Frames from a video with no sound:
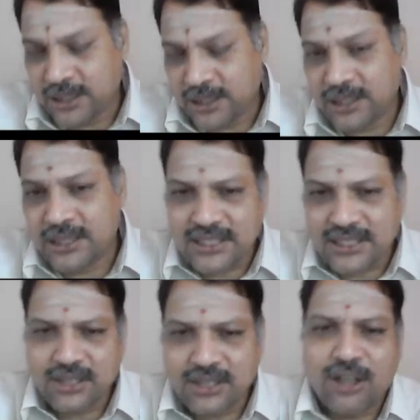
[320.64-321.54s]

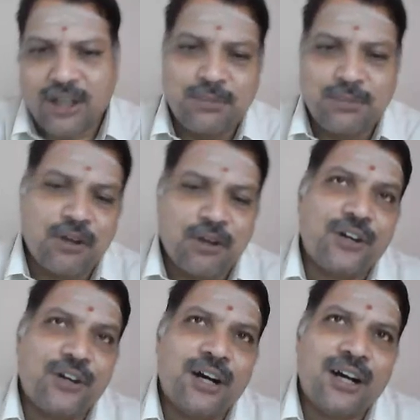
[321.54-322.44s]
This concept of
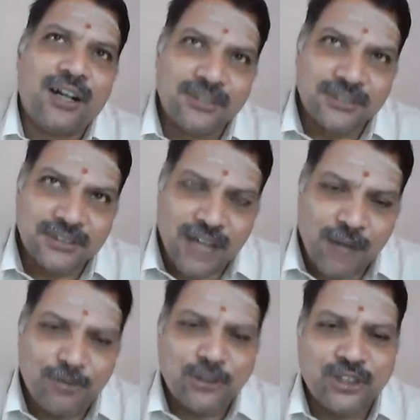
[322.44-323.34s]

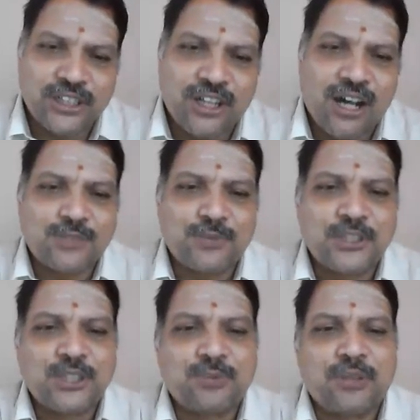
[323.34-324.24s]
opportunity cost
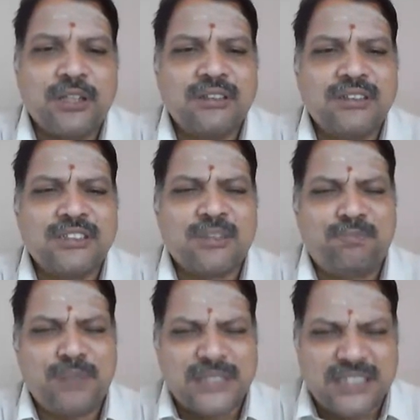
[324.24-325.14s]
principle is a
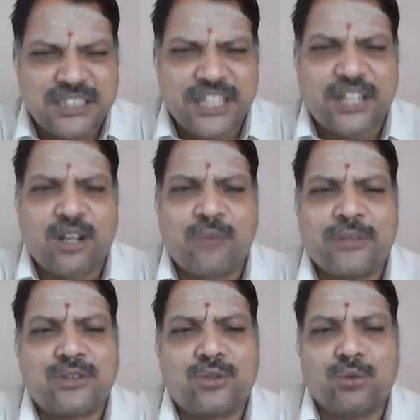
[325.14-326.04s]
best
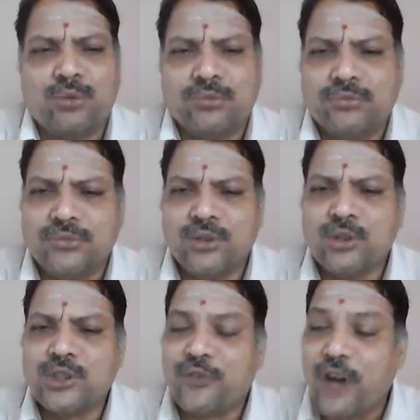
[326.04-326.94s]
economic tool
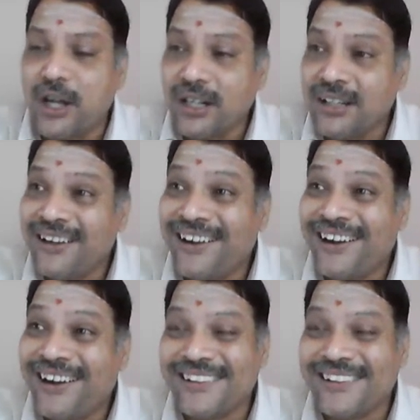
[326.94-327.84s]
used for
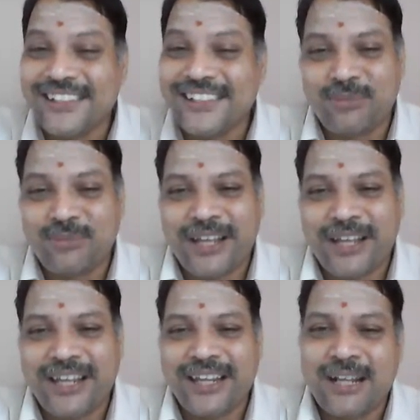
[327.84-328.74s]
decision
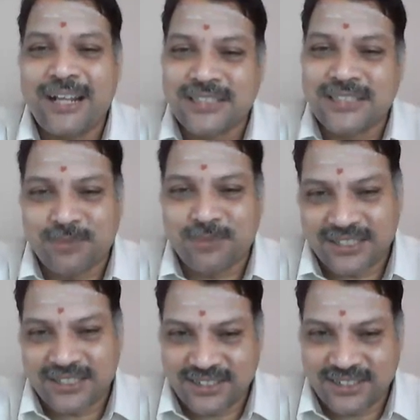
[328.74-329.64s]
making in a business
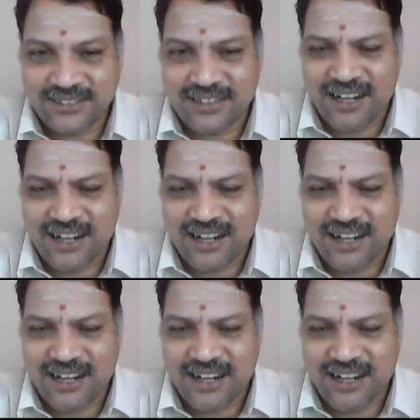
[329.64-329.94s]
practices.